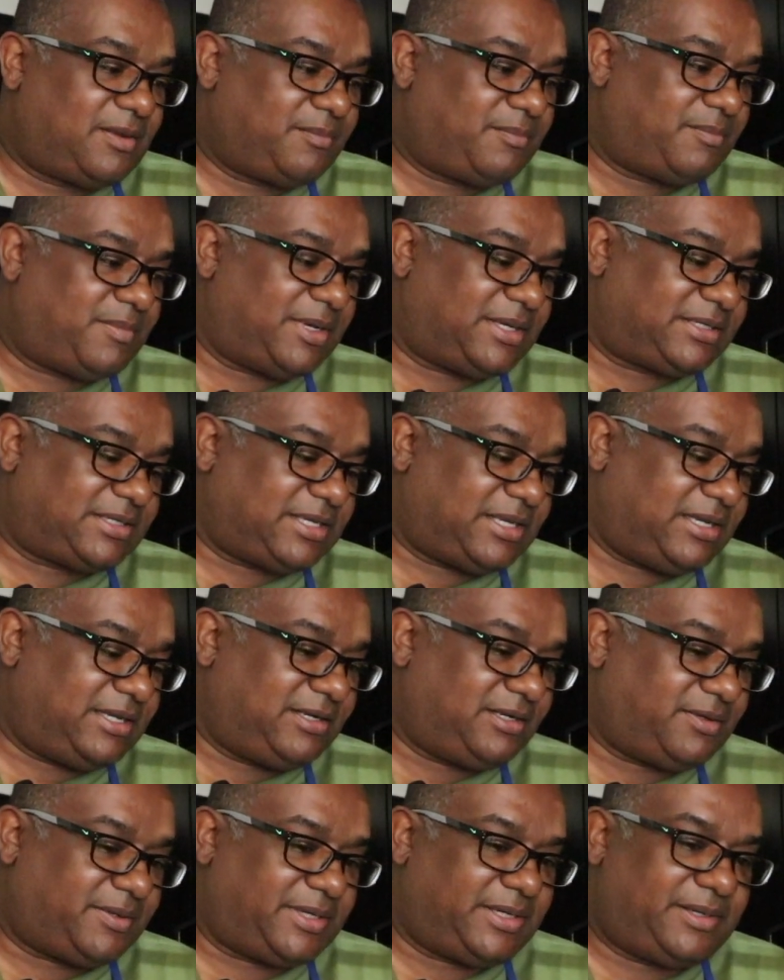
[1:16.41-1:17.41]
But
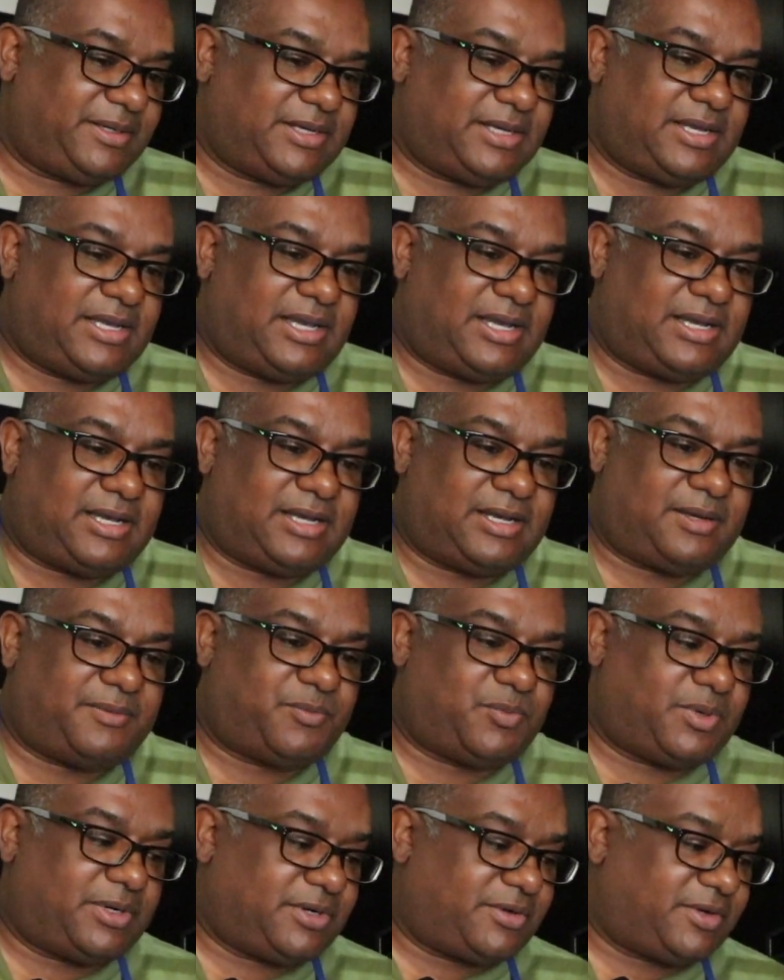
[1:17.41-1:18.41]
anyway,
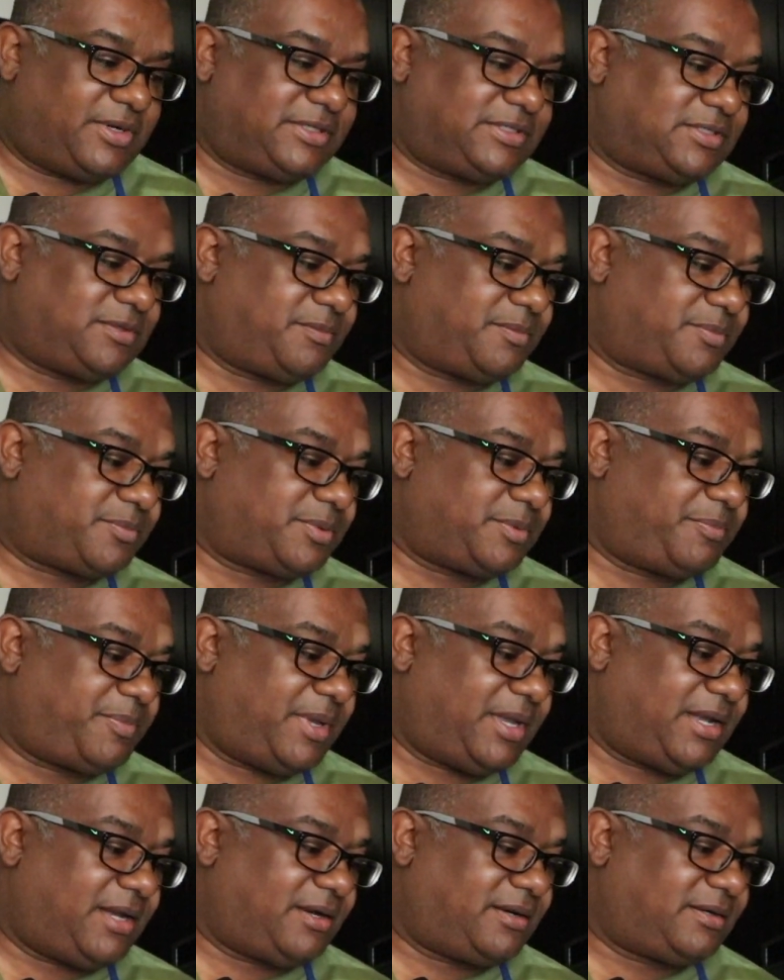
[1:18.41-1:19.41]
we're going to
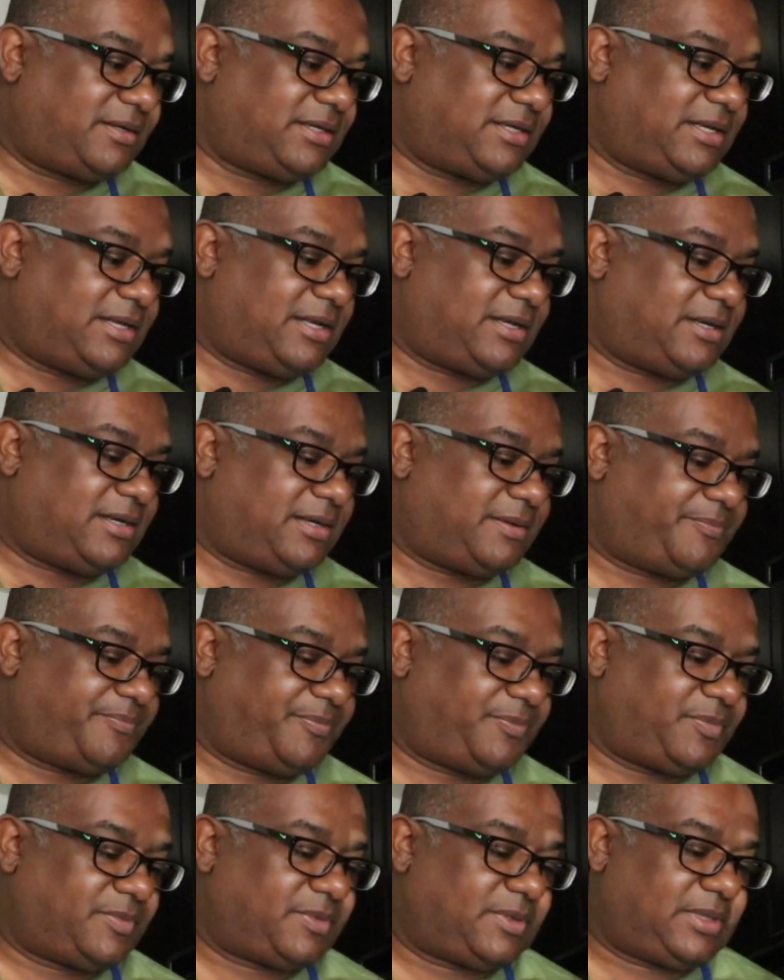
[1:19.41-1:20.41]
prepare a
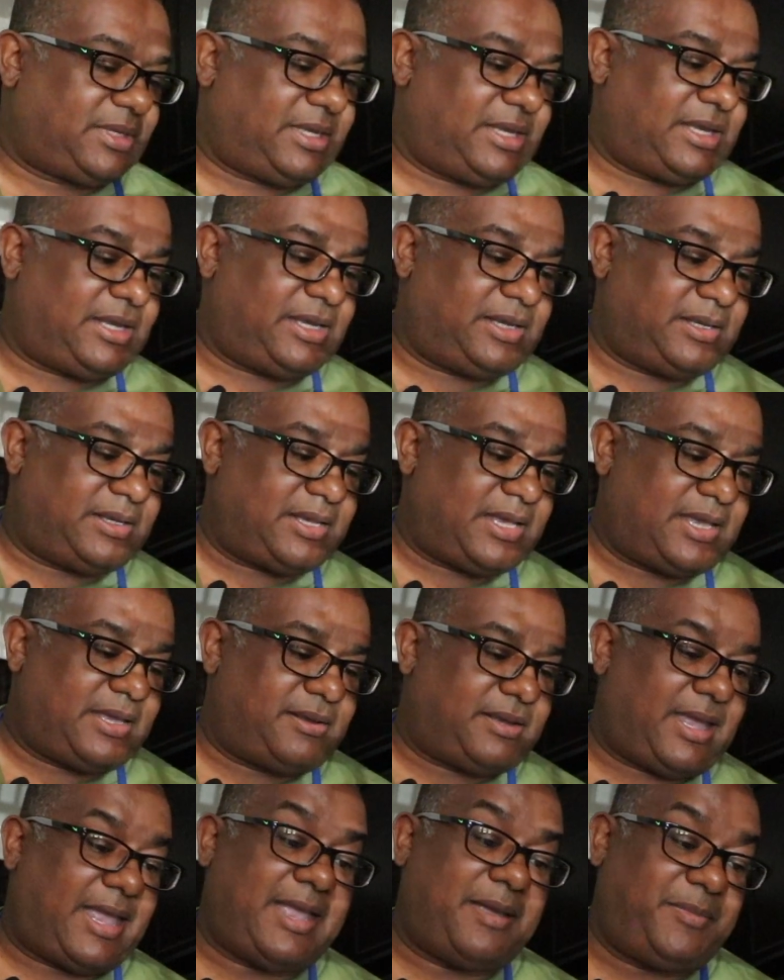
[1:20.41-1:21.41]

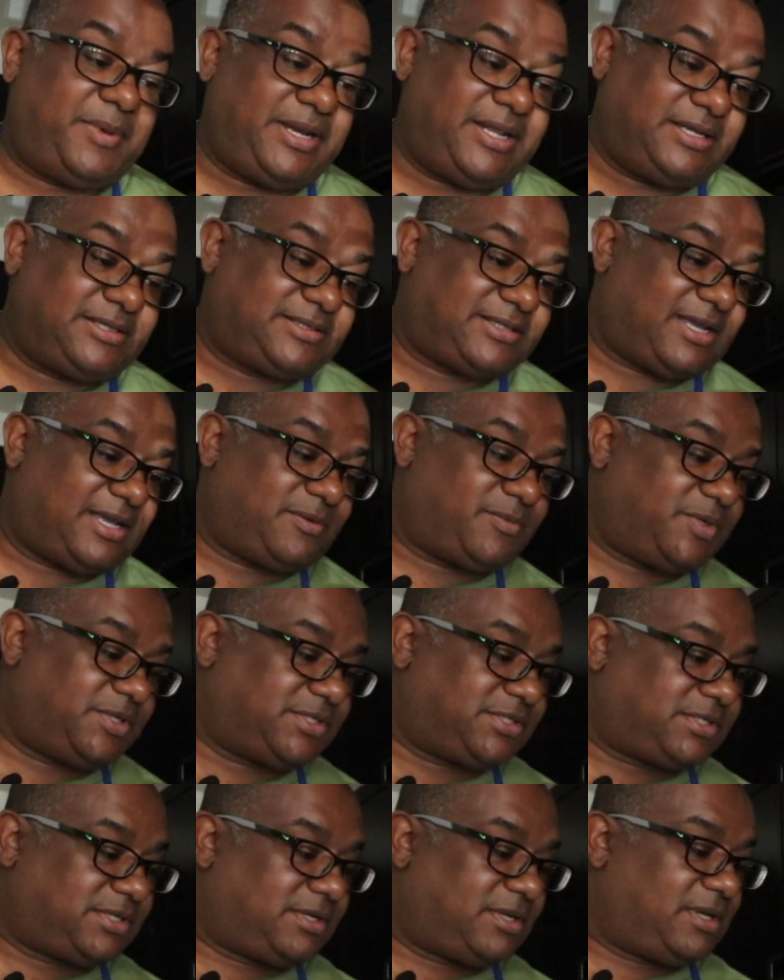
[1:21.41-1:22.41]
ham and egg
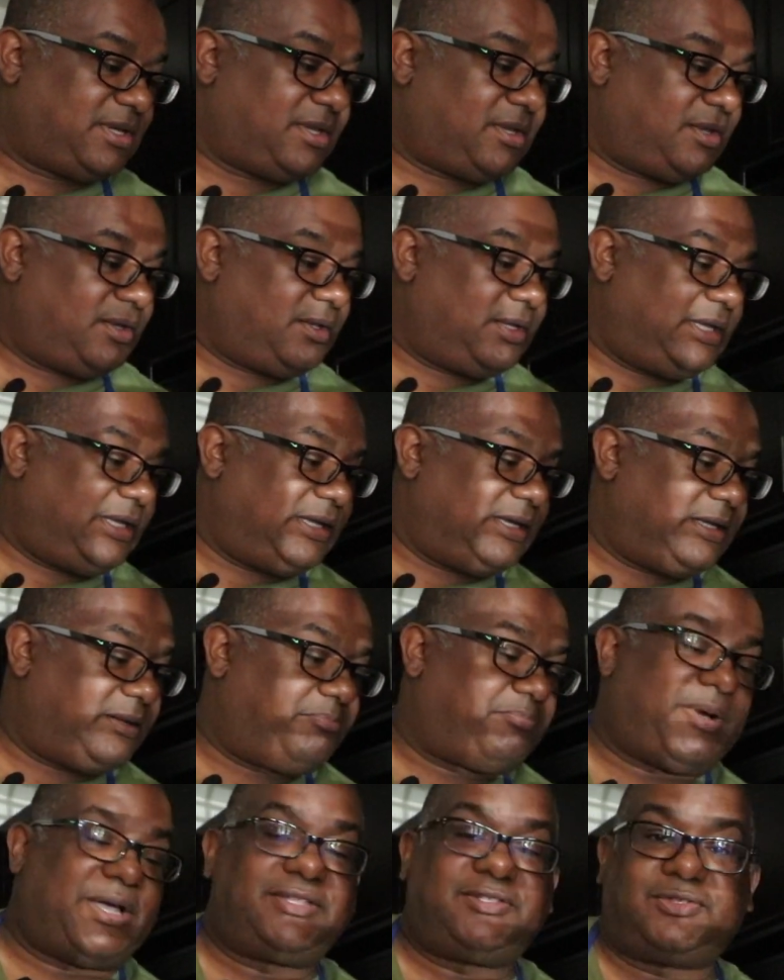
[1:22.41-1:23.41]
sandwich in
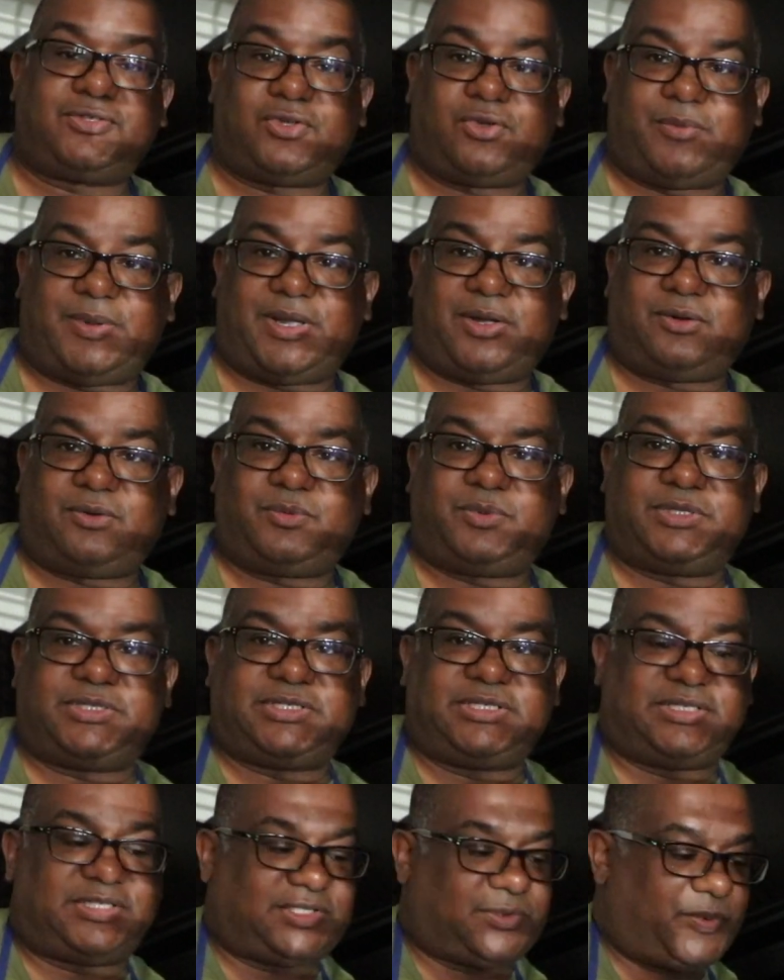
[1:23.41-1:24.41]
pan Sobao, which
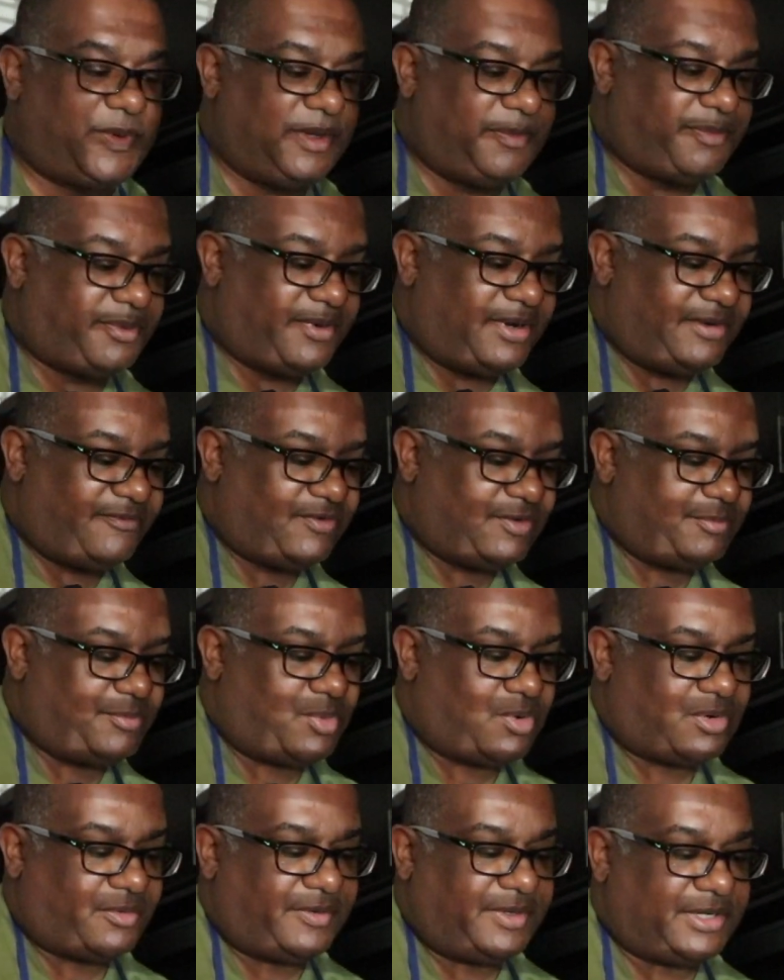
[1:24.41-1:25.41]
is sweet bread from
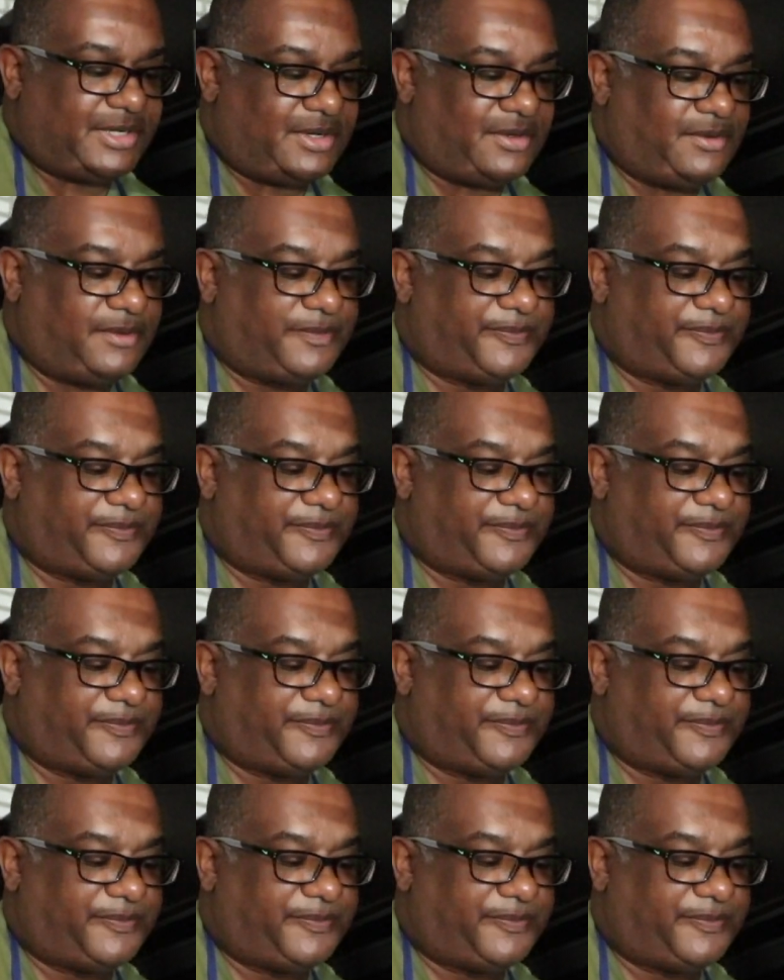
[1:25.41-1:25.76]
Puerto Rico.